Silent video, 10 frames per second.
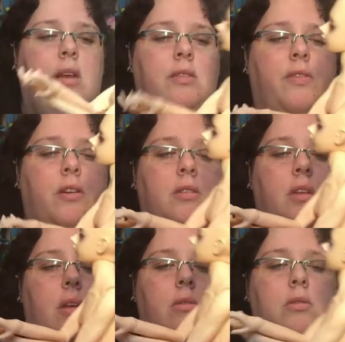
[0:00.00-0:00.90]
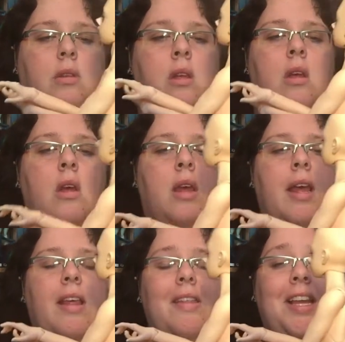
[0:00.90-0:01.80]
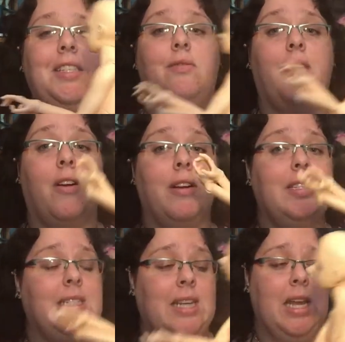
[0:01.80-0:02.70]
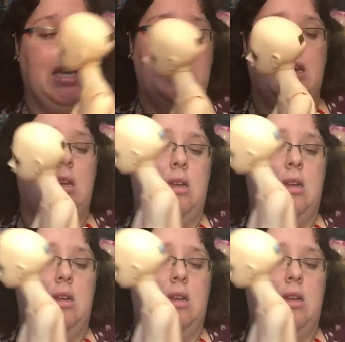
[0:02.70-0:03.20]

as far as it goes. He's very skinny.